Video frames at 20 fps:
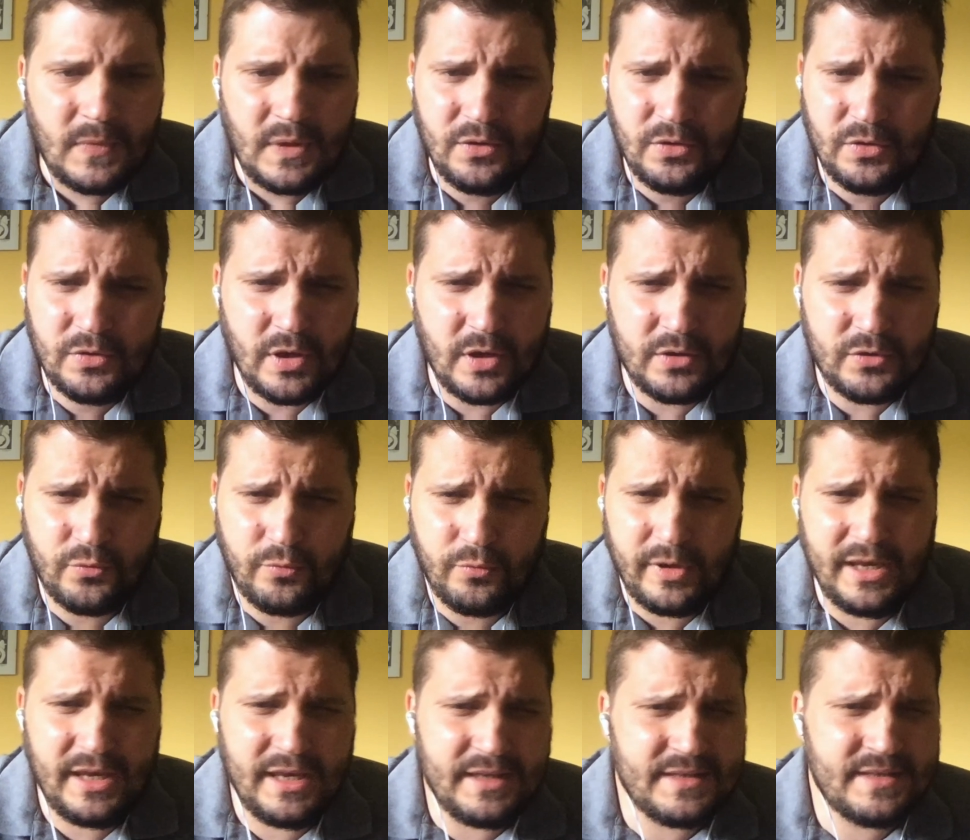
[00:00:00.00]

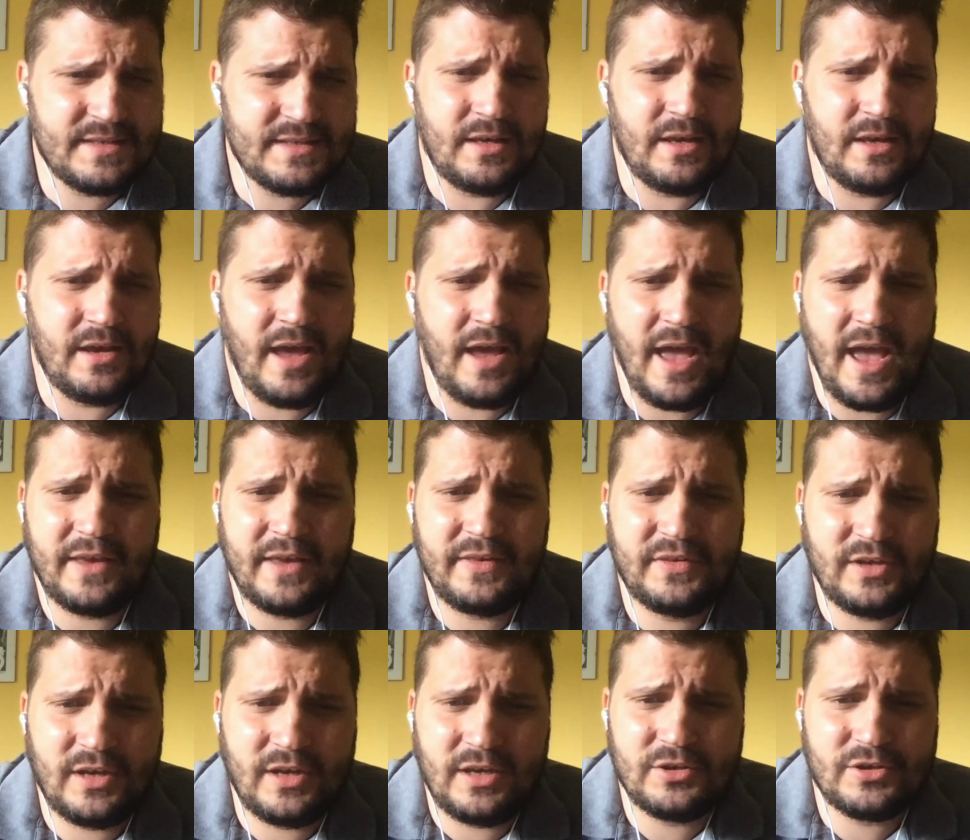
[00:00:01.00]
tweets,
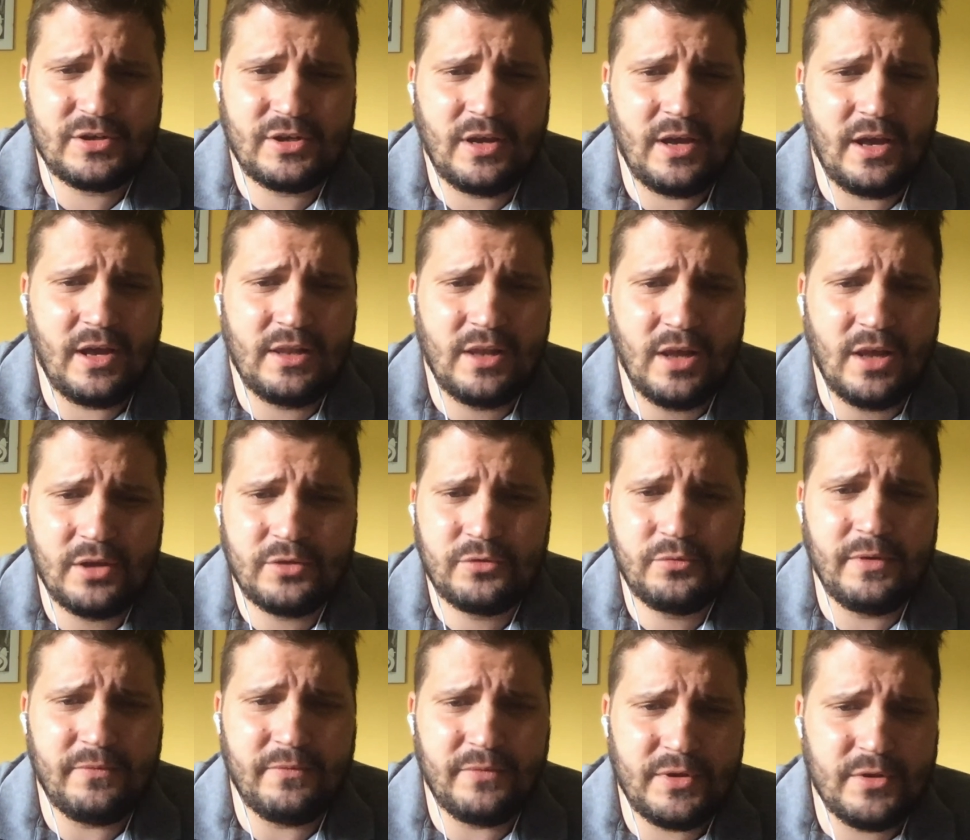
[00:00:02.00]
exchange a lot
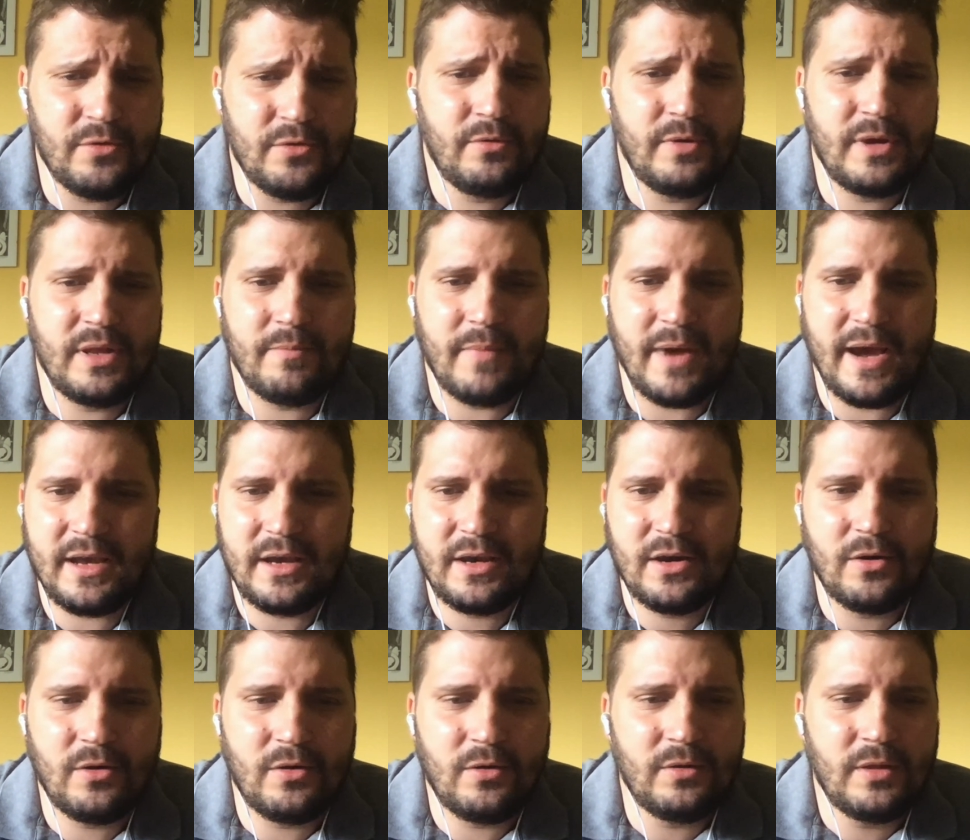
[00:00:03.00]
with you and
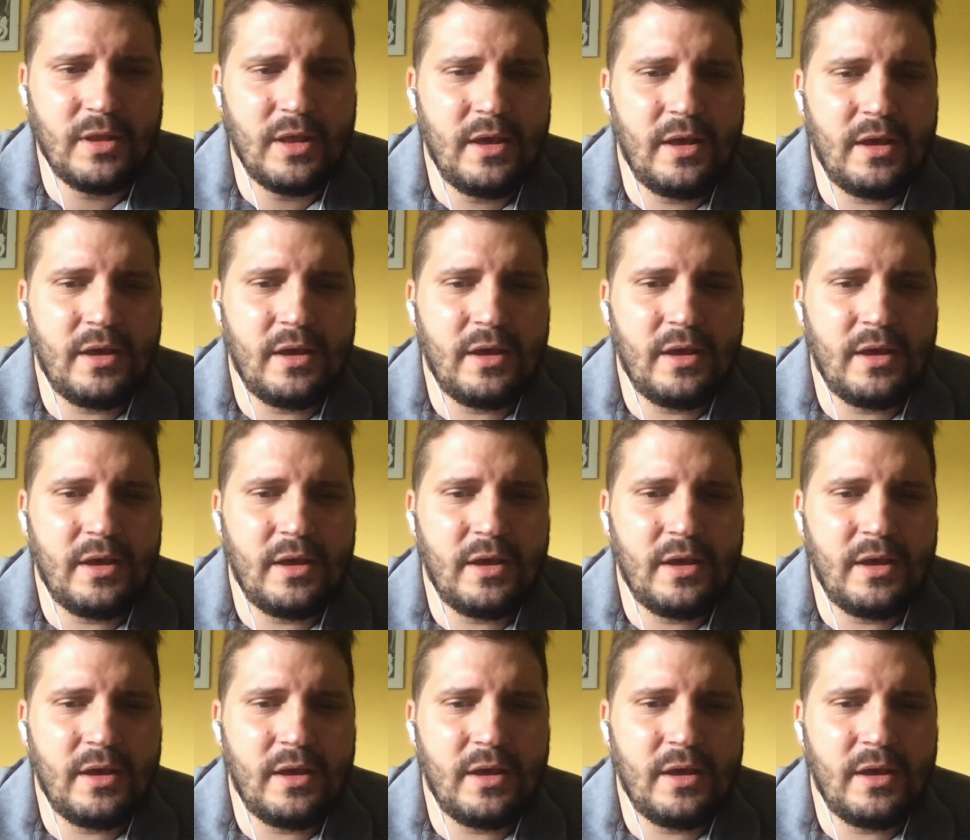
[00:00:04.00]
Michael.